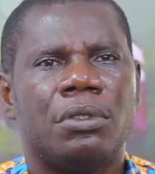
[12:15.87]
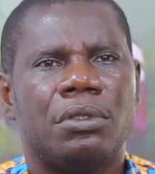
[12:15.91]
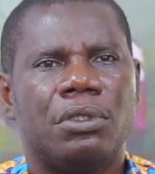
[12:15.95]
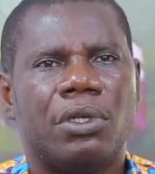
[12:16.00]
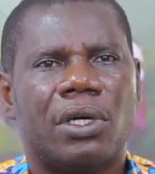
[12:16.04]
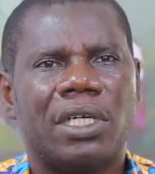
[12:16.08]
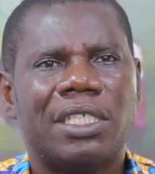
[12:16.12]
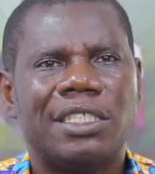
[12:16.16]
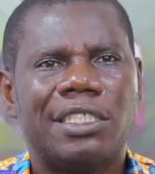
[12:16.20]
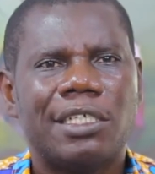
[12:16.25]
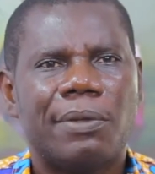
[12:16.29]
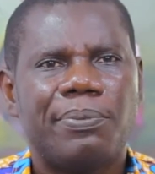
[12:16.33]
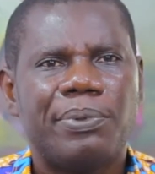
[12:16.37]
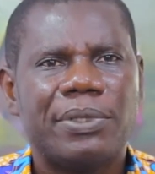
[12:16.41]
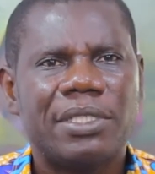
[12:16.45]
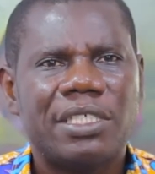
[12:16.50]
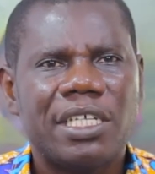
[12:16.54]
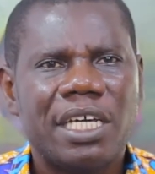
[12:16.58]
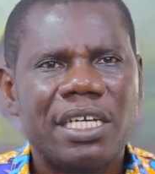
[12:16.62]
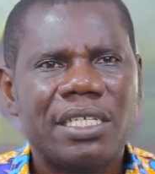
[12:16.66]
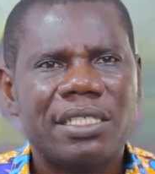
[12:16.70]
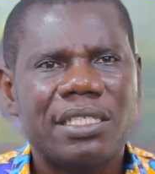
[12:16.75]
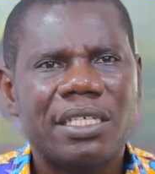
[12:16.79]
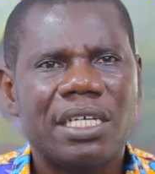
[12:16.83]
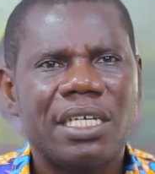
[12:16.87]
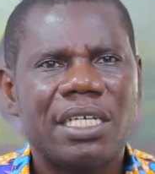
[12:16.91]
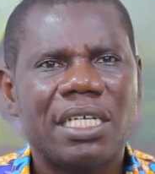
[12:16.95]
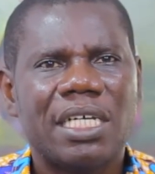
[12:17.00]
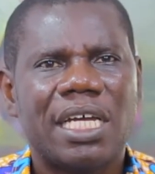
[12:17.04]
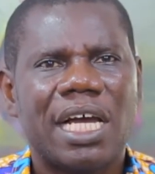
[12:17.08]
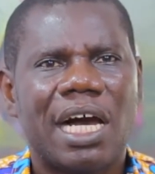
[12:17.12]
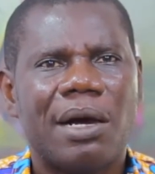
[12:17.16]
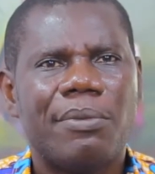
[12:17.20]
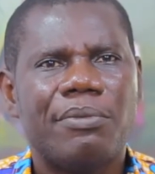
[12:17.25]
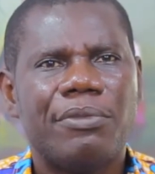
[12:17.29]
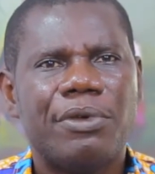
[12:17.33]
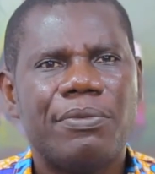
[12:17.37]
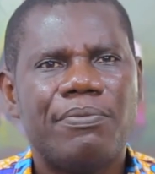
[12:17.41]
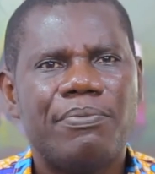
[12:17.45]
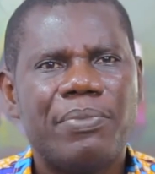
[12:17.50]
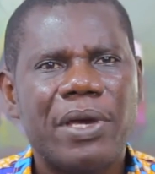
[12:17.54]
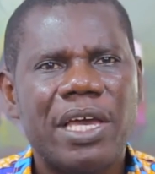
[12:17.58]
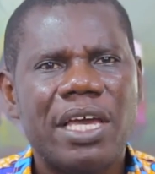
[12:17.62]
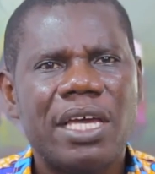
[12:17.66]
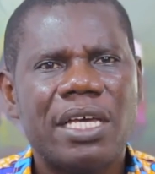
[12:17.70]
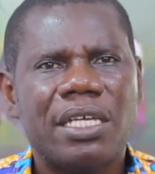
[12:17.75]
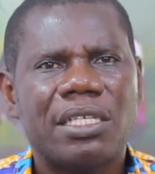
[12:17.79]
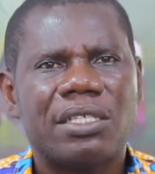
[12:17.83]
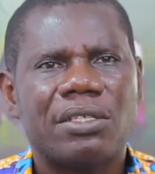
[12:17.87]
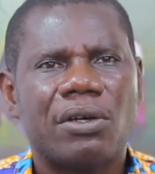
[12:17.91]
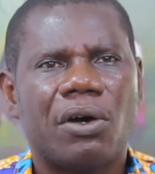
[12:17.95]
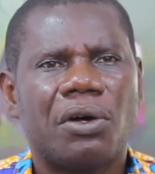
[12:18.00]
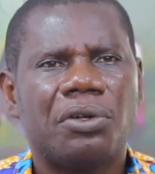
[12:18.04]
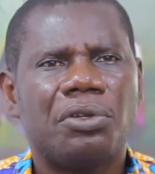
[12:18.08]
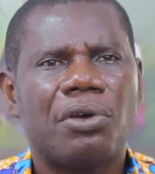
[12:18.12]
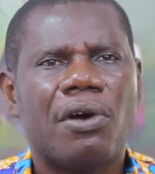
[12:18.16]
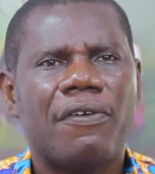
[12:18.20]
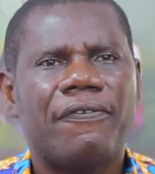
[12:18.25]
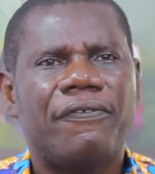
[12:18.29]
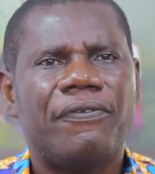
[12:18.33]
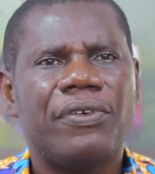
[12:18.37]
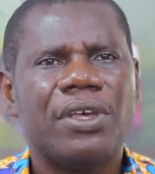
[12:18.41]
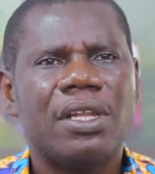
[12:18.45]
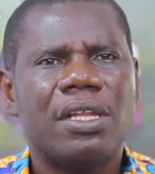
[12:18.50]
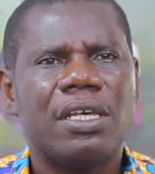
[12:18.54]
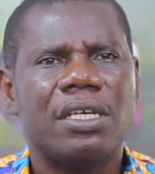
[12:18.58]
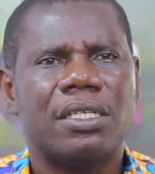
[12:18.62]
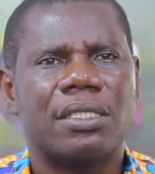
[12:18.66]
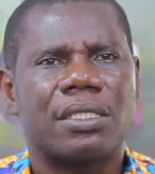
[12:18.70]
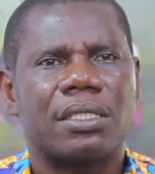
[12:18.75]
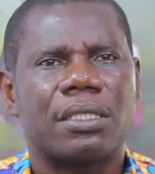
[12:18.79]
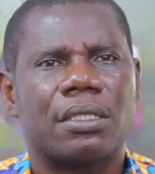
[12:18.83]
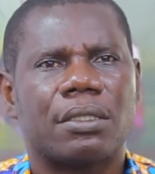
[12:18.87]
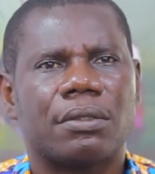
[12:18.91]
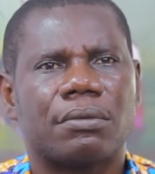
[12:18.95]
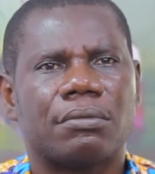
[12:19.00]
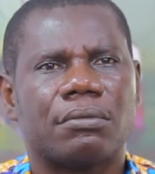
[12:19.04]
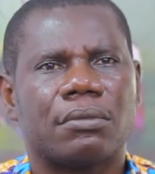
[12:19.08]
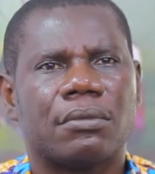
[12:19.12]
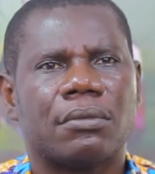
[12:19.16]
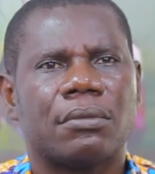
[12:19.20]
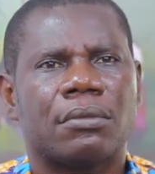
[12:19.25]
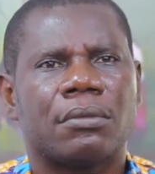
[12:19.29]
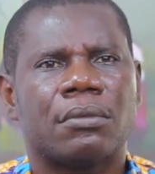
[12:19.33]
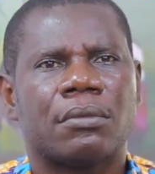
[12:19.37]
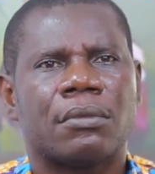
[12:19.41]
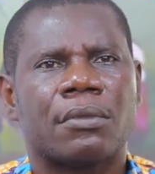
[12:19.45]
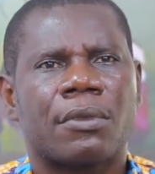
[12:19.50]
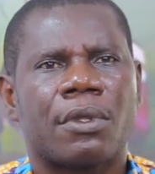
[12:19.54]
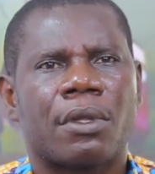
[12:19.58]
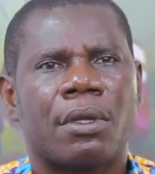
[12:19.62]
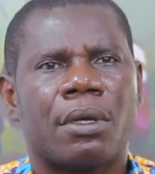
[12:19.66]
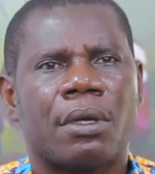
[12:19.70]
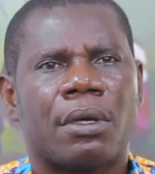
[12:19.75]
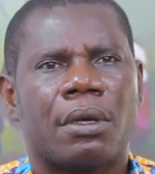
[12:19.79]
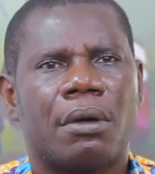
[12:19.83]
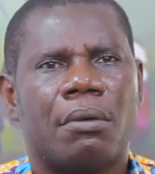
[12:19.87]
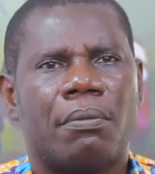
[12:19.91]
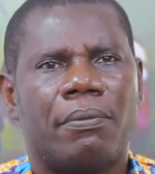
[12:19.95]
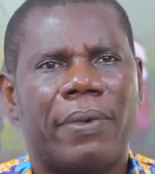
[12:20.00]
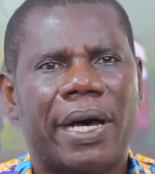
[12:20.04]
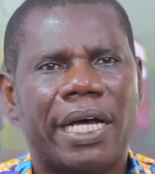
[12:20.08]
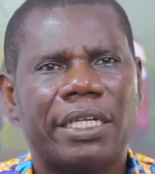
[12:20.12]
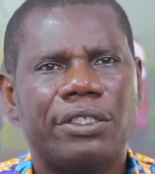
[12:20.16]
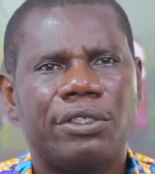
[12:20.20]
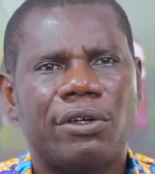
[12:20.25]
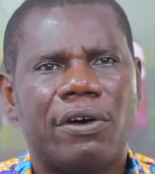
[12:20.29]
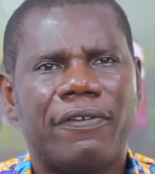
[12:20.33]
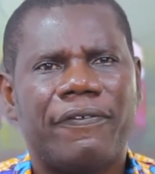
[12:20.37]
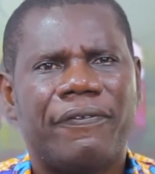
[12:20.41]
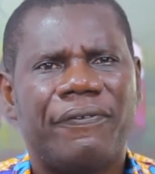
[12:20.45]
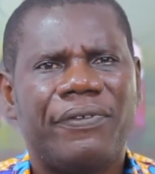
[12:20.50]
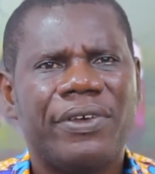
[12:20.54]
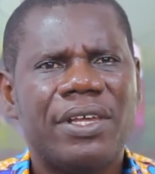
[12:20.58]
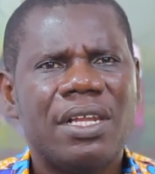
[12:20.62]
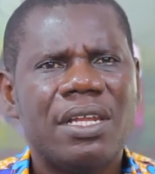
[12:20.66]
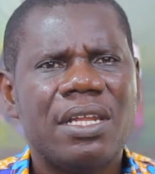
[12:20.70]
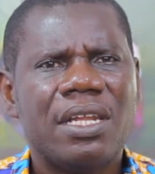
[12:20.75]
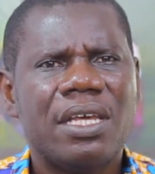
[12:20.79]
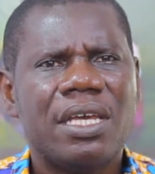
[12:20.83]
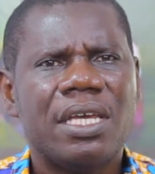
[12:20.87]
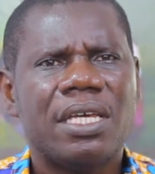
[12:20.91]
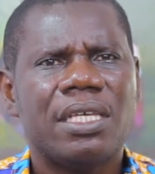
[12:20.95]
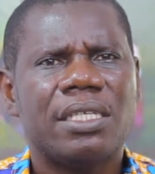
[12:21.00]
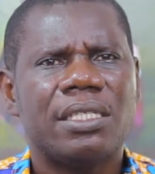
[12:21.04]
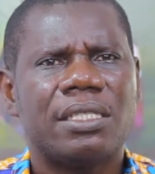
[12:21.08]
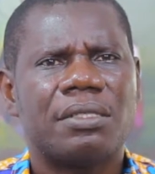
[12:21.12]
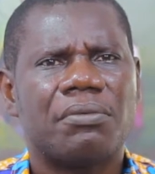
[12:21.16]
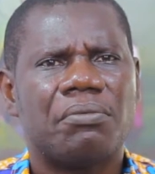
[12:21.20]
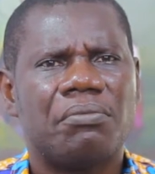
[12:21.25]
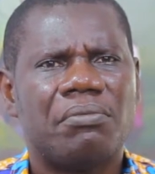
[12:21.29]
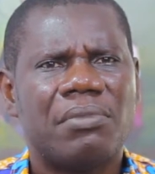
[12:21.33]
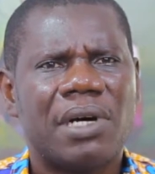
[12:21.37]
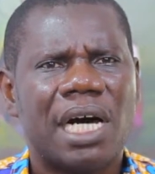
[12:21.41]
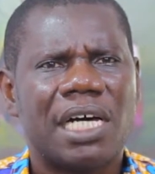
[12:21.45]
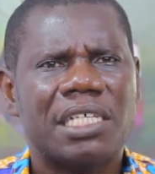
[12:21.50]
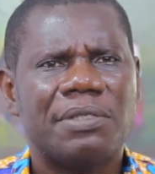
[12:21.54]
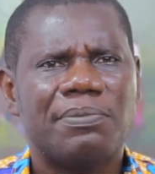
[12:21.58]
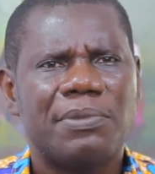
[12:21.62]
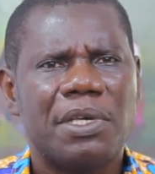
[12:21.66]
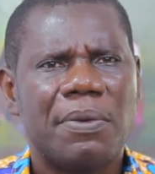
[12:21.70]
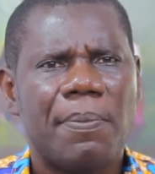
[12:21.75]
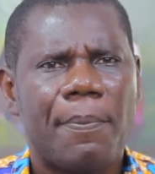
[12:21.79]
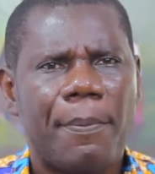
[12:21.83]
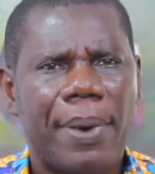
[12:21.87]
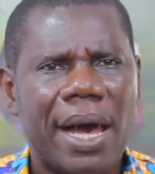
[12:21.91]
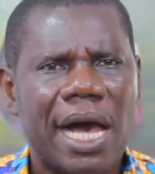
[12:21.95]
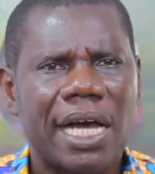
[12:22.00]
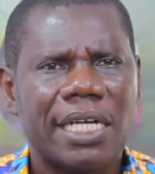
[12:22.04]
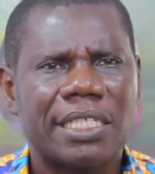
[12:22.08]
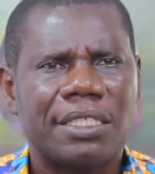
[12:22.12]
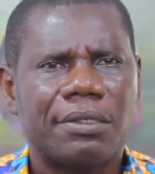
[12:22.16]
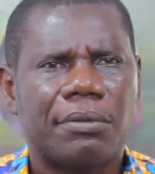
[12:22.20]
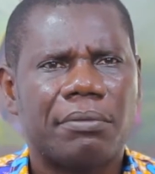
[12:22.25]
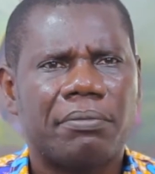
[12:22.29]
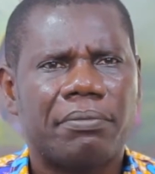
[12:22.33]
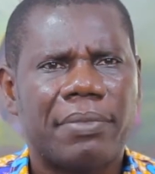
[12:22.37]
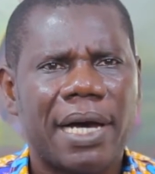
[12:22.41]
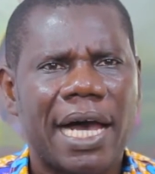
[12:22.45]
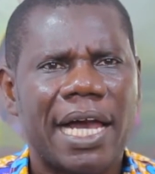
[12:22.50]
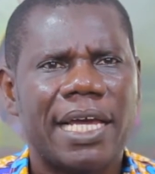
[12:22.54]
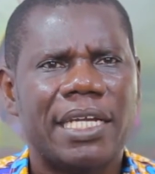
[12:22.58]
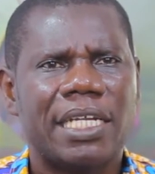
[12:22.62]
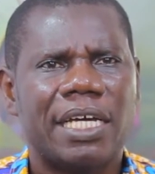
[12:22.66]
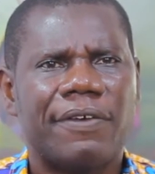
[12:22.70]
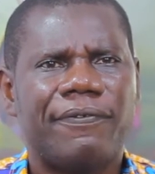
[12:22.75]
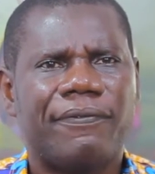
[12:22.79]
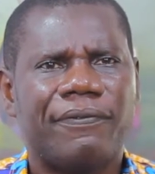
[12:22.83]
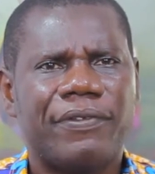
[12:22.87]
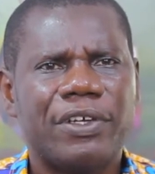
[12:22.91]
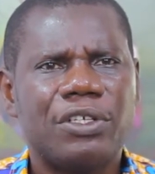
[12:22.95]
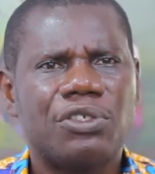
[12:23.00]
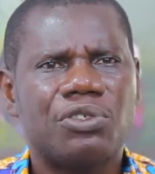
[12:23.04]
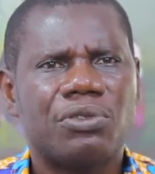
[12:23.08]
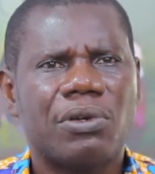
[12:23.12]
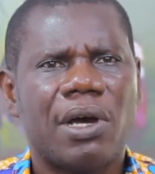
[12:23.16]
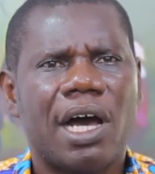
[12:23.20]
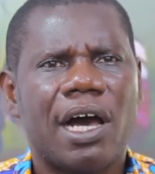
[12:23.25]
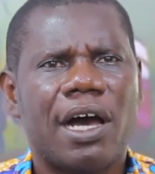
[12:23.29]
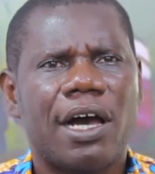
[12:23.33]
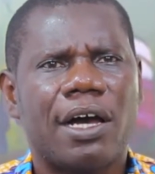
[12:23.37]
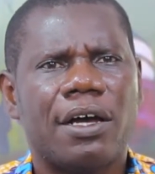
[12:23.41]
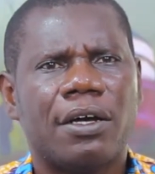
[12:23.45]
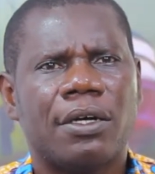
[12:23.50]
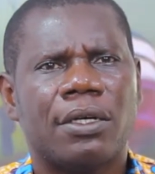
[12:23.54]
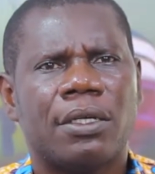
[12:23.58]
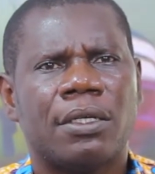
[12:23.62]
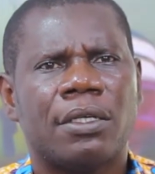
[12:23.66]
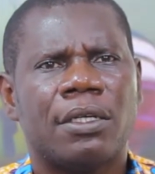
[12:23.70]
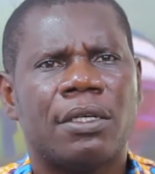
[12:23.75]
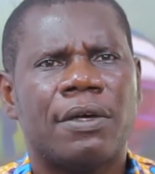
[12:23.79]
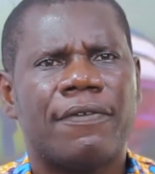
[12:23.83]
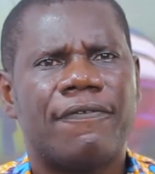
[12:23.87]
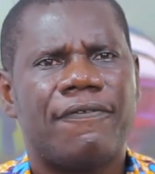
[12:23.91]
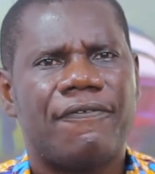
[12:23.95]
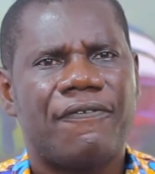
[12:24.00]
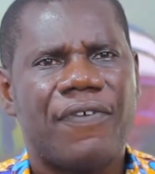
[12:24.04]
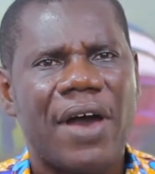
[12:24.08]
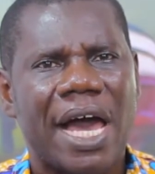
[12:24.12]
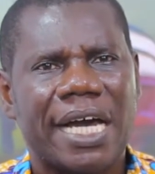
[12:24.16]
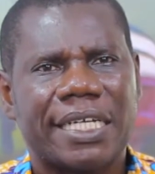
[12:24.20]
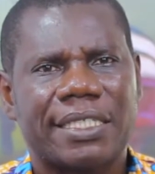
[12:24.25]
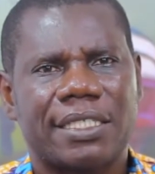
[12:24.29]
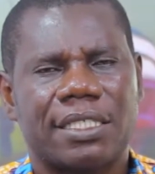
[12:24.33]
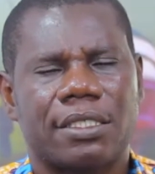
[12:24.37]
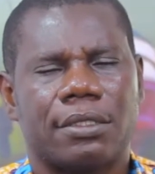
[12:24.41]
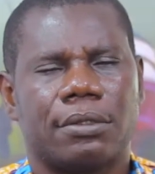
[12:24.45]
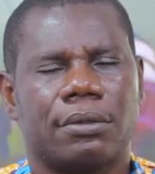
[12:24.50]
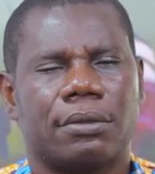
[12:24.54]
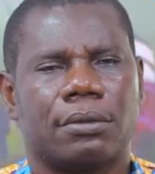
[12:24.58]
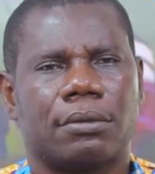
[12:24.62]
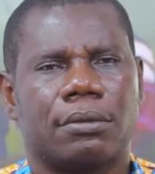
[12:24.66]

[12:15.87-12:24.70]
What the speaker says: Your interpretation can be based on your feelings, but your feelings must be backed by the visual fact